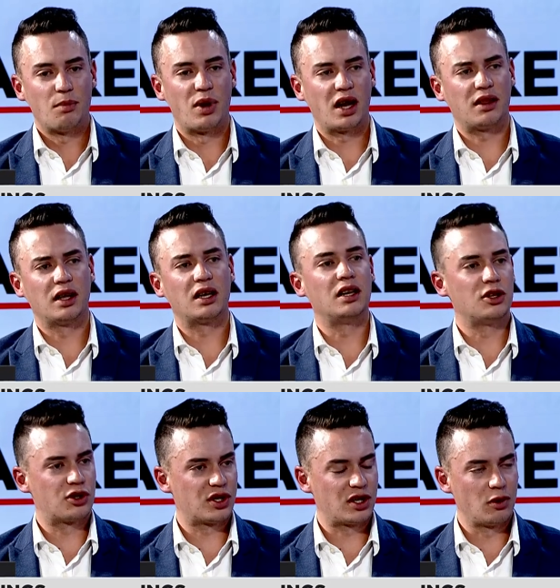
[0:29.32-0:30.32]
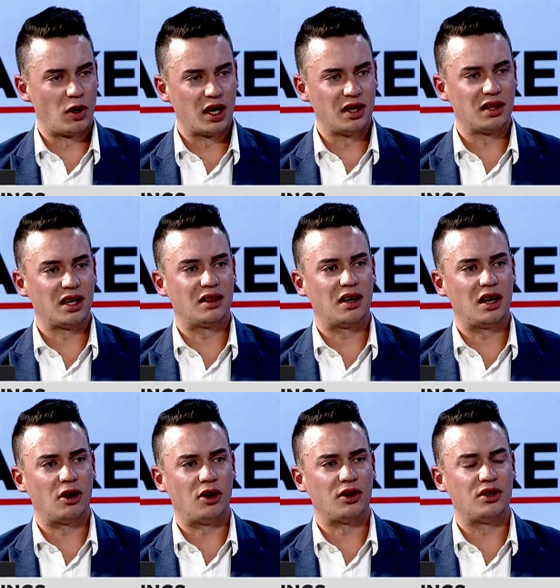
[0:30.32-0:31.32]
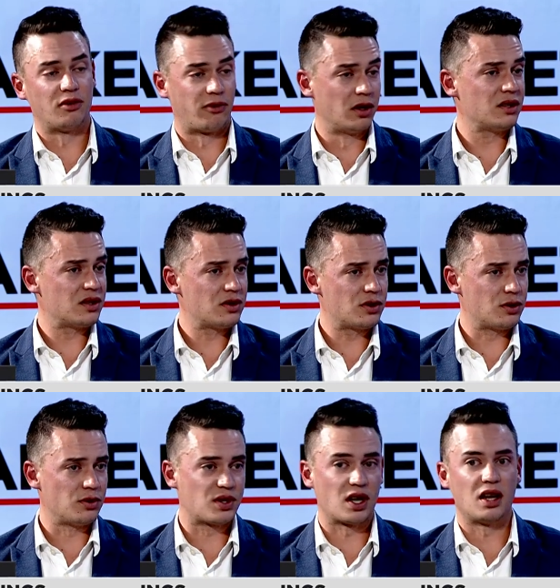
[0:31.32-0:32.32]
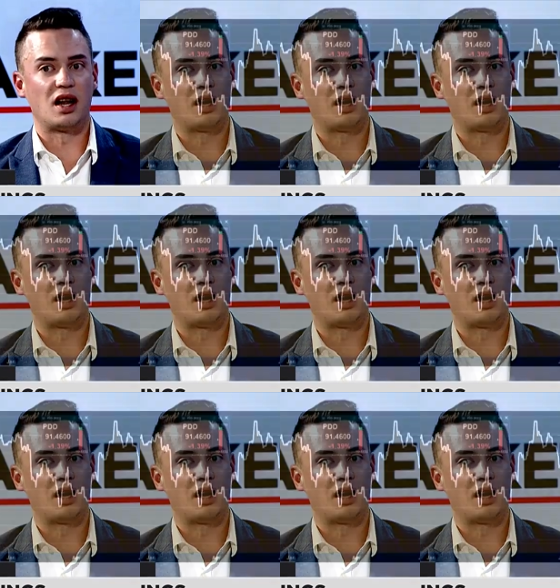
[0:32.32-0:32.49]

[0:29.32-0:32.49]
But I think an interesting one in that they are different to, say, an